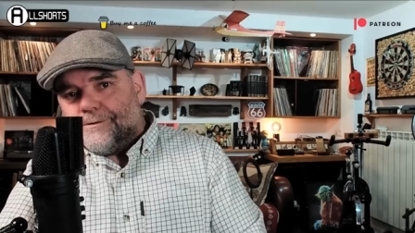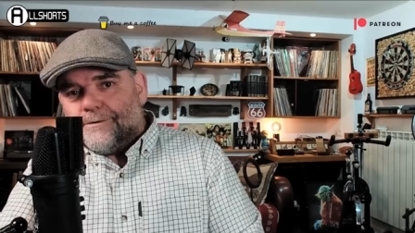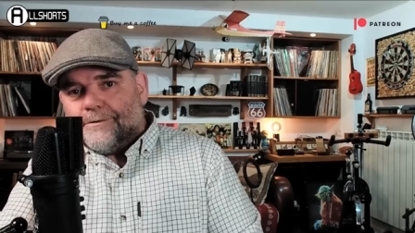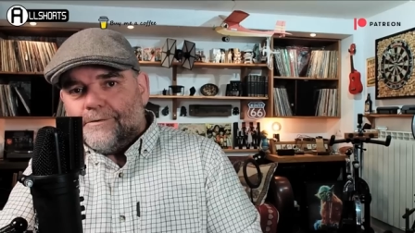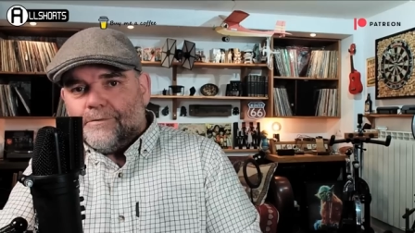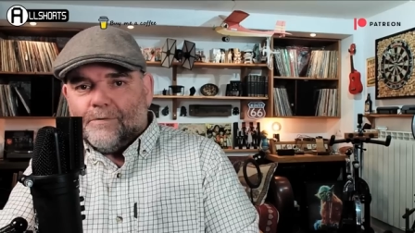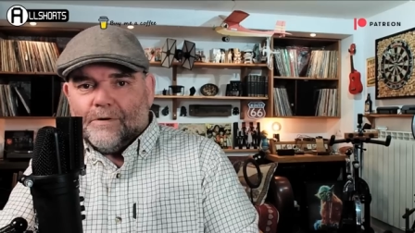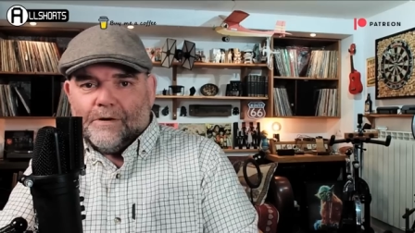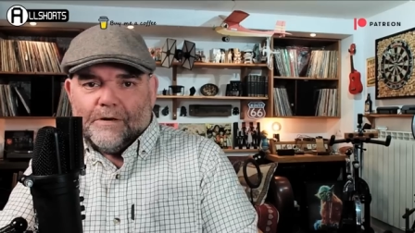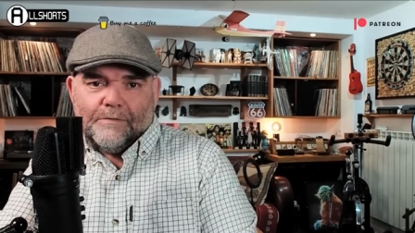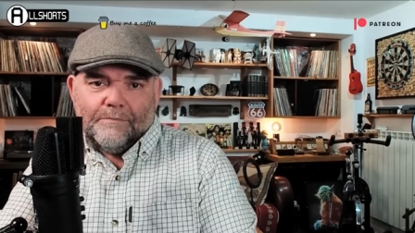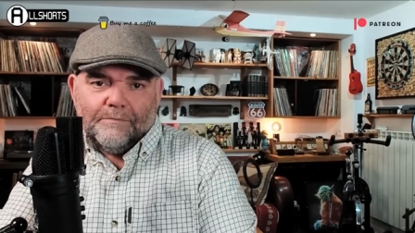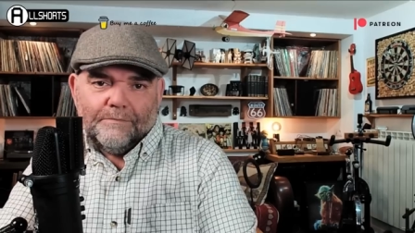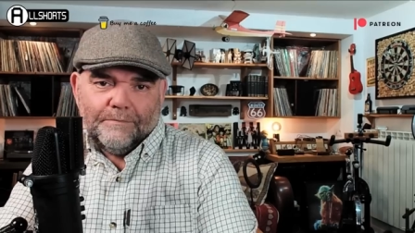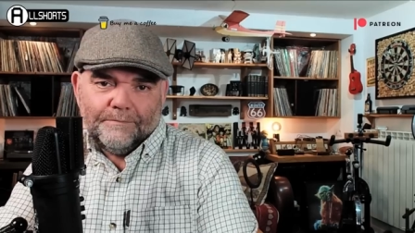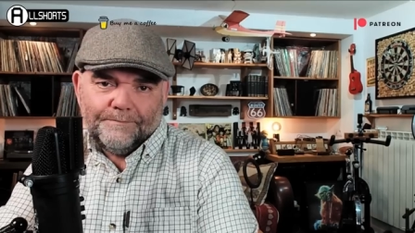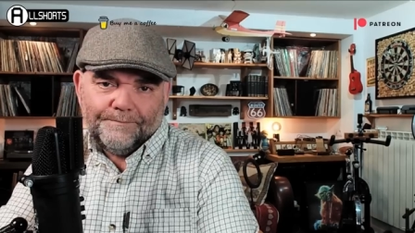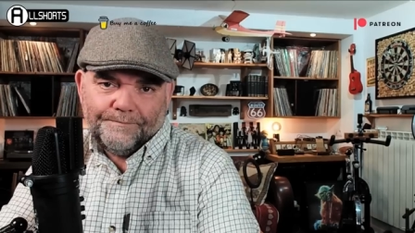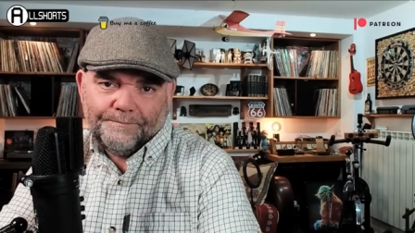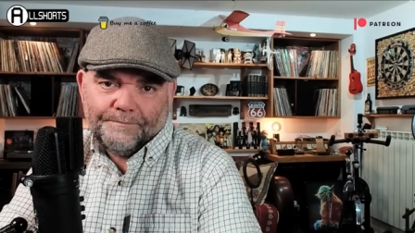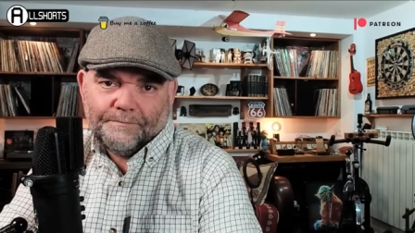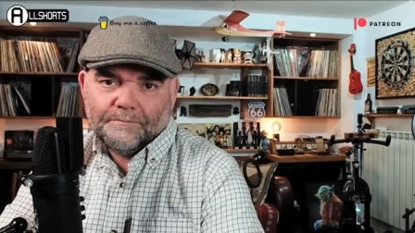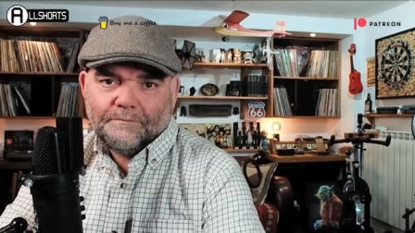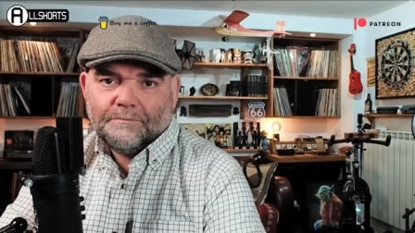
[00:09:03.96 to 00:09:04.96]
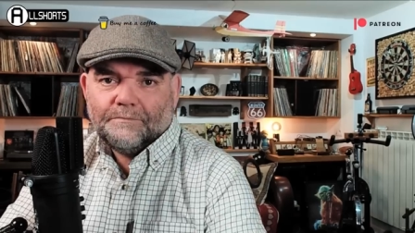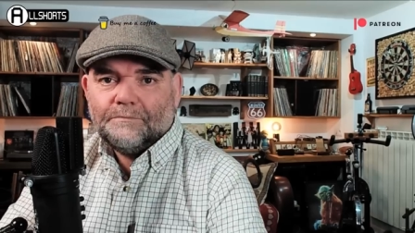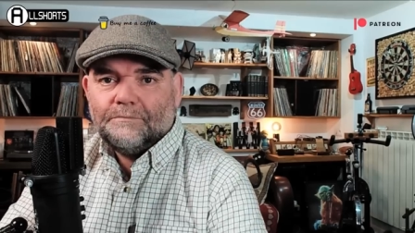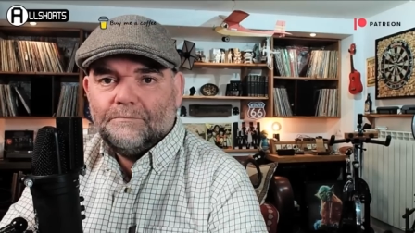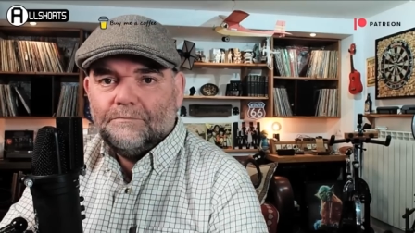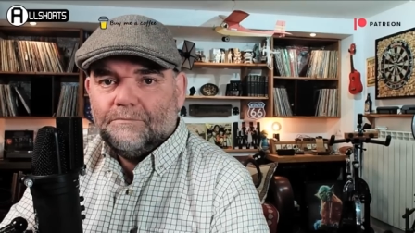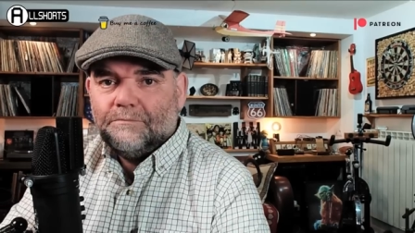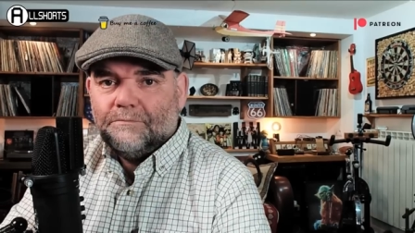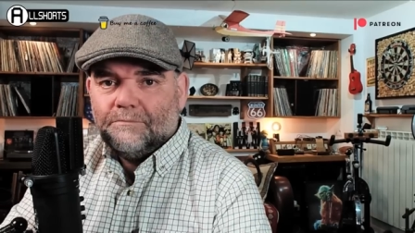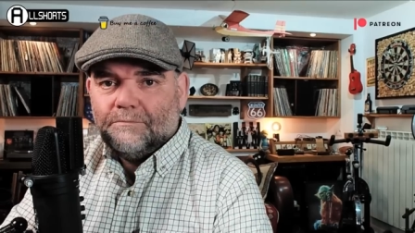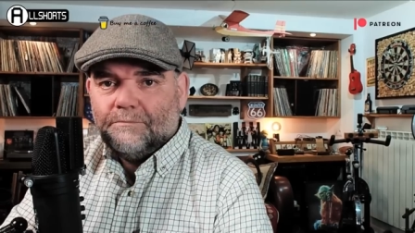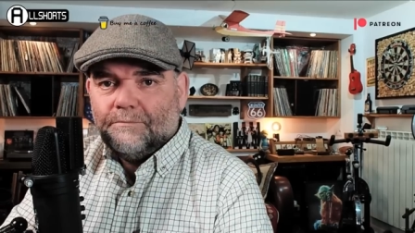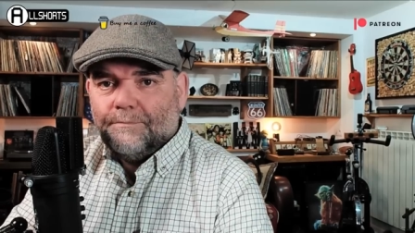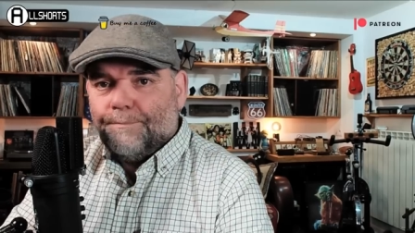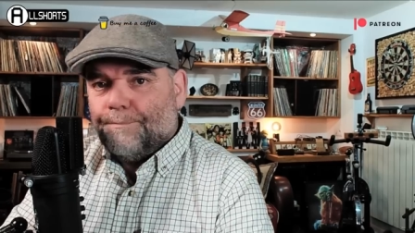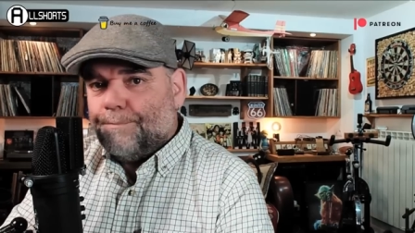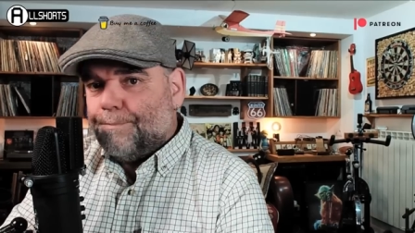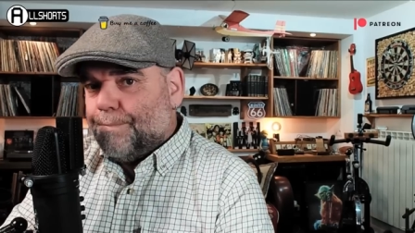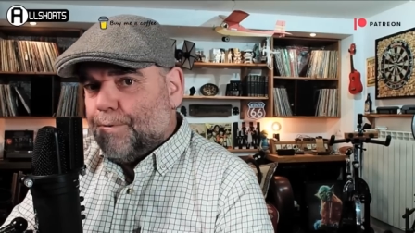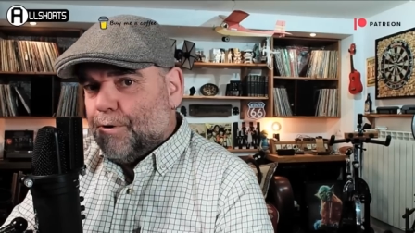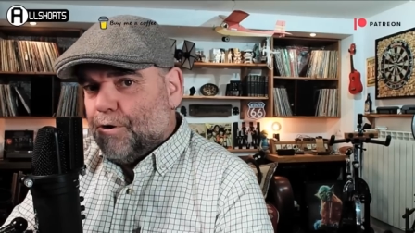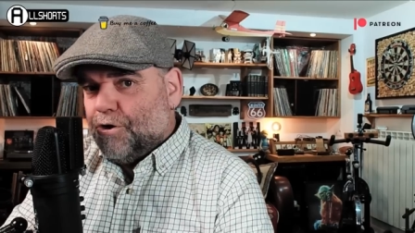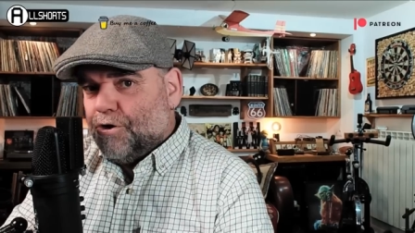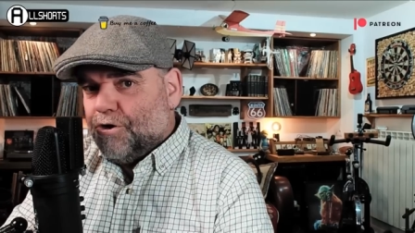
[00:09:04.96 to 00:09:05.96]
Well,
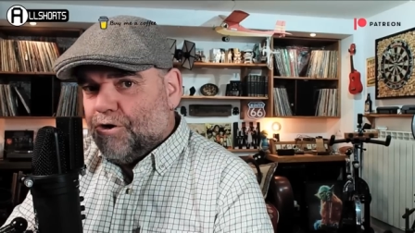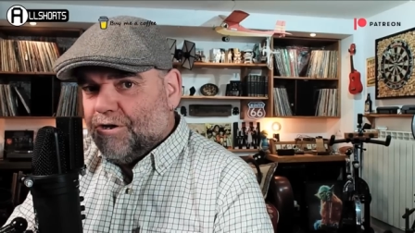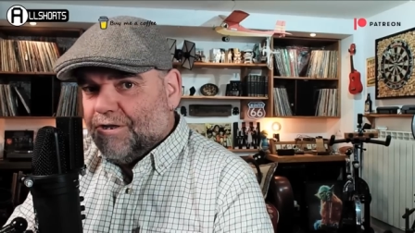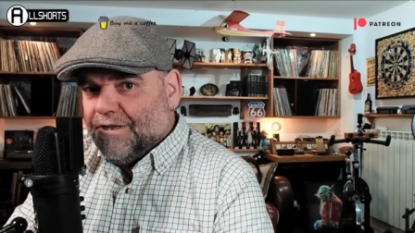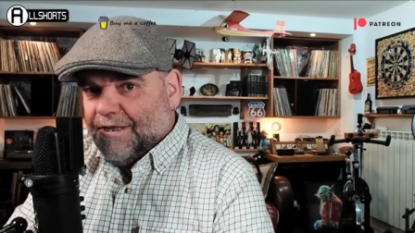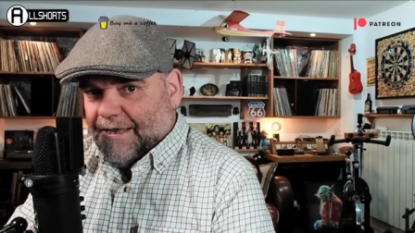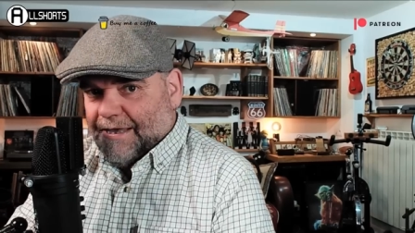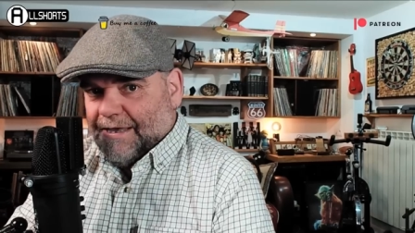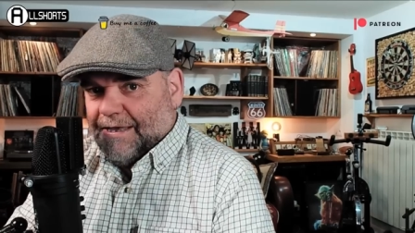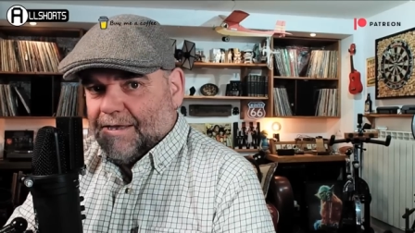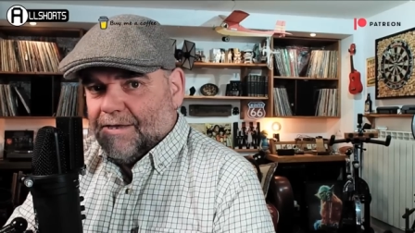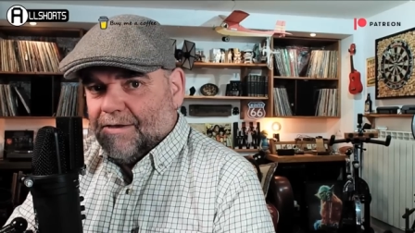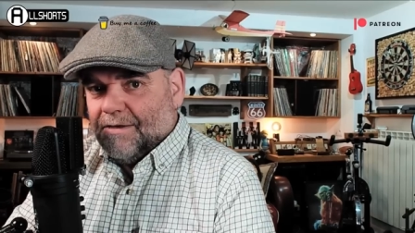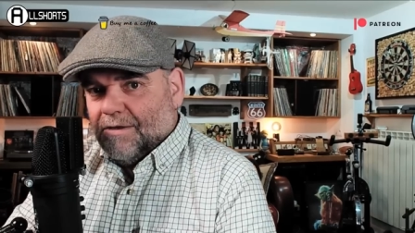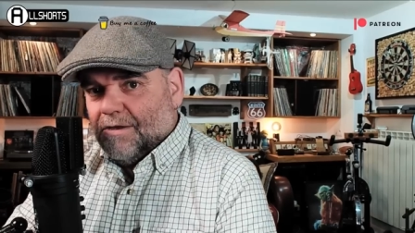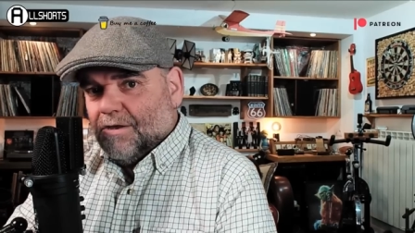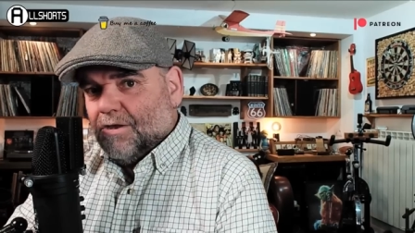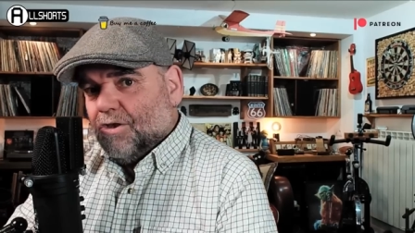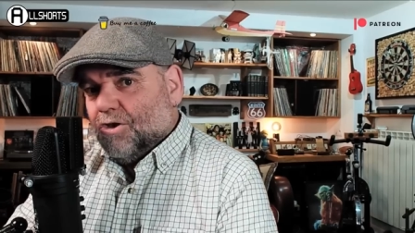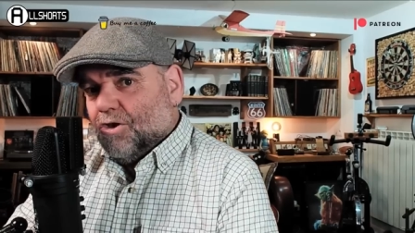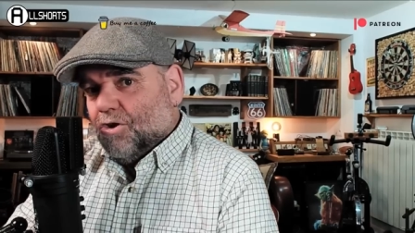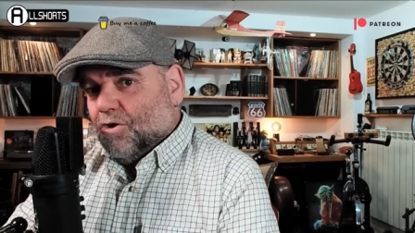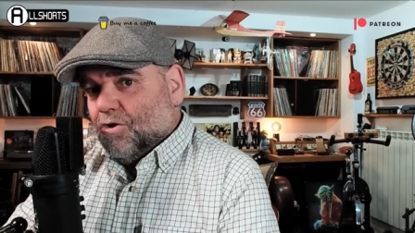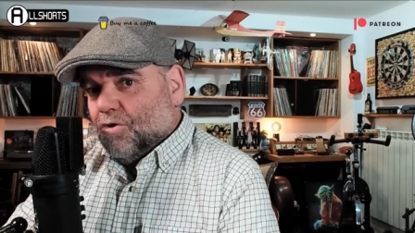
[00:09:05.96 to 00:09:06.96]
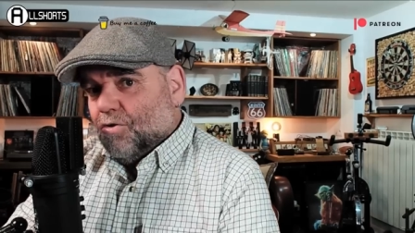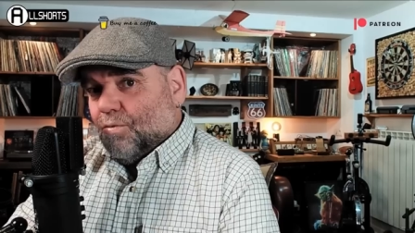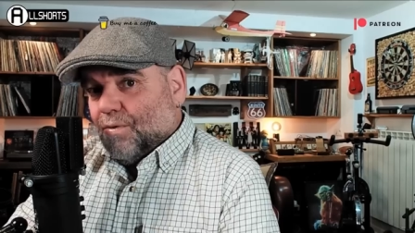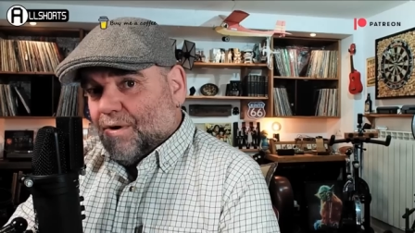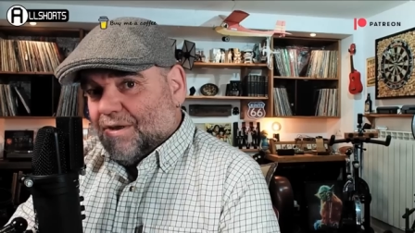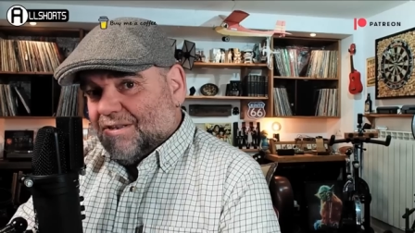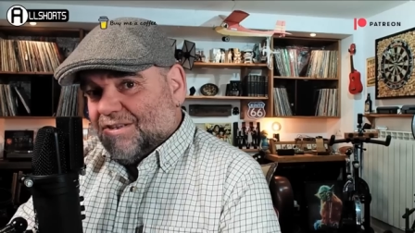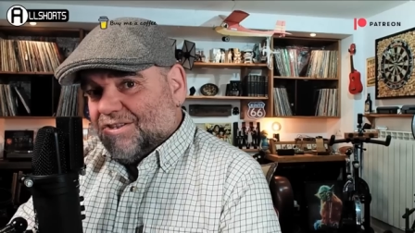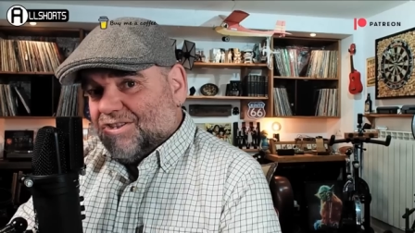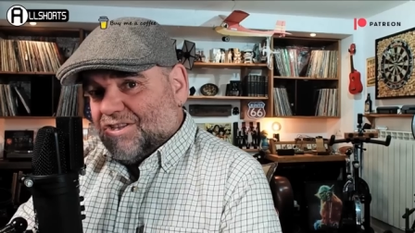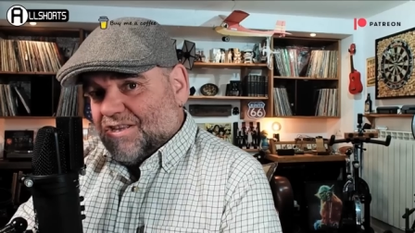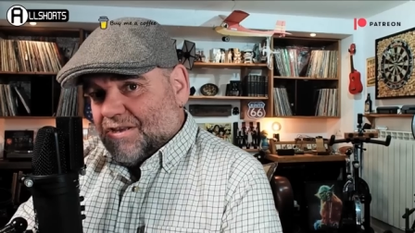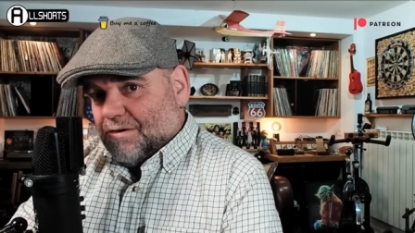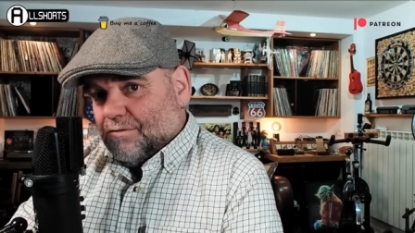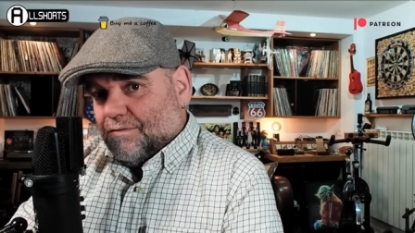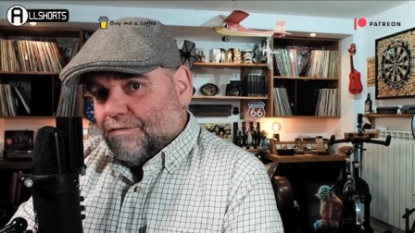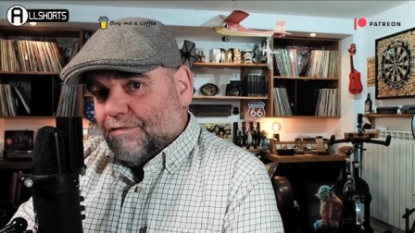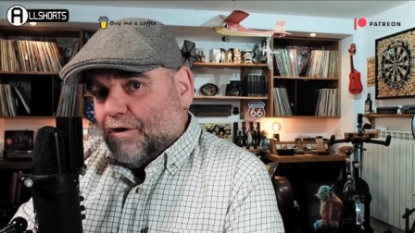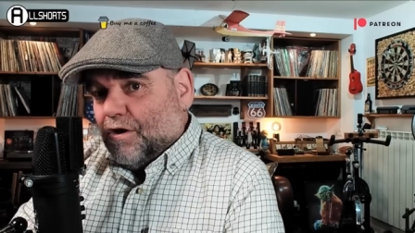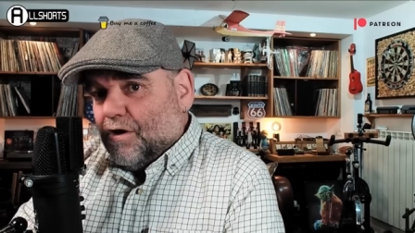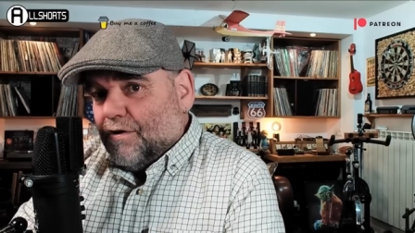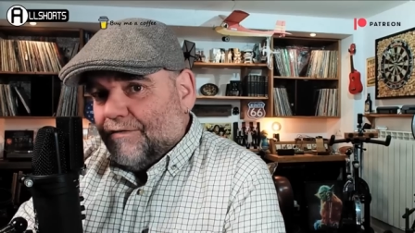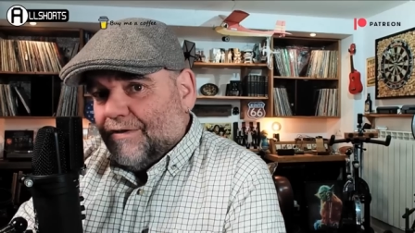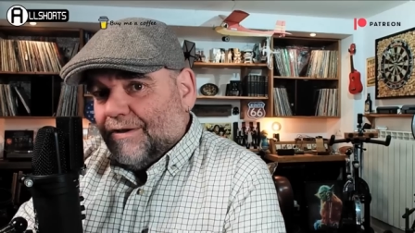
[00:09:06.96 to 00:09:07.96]
Bernie went still
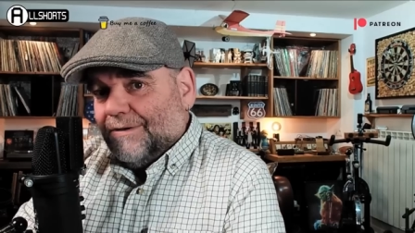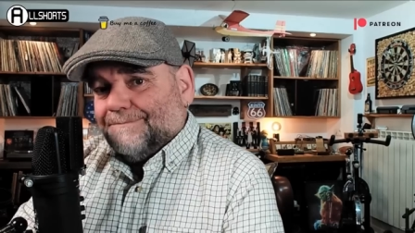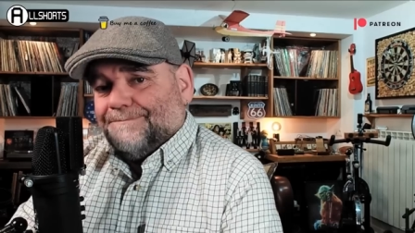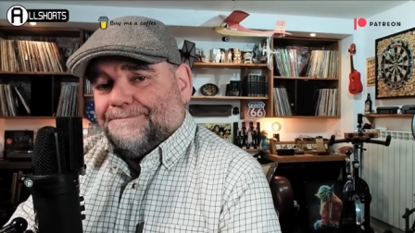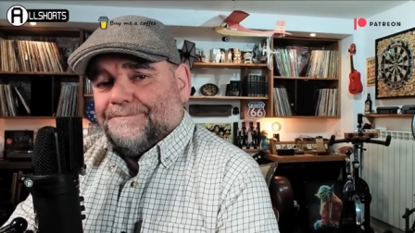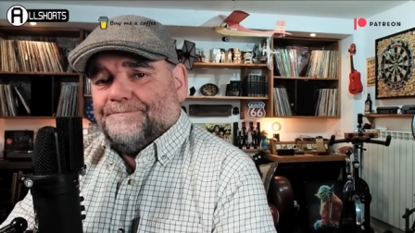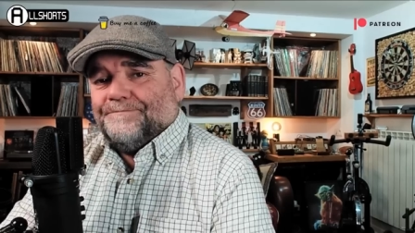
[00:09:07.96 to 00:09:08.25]
further.